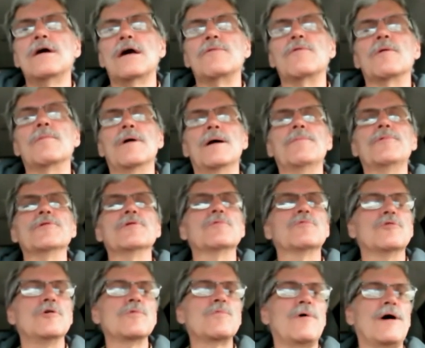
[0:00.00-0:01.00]
And remember, the
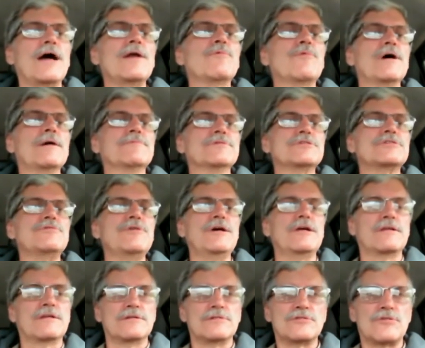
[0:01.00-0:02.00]
World Wide Web was
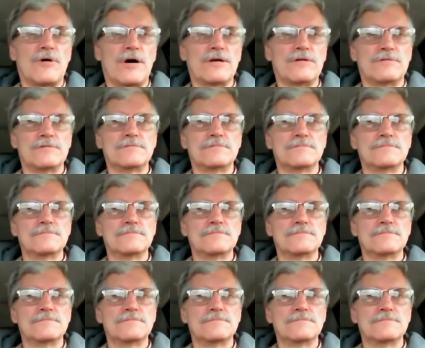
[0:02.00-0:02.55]
created in Toronto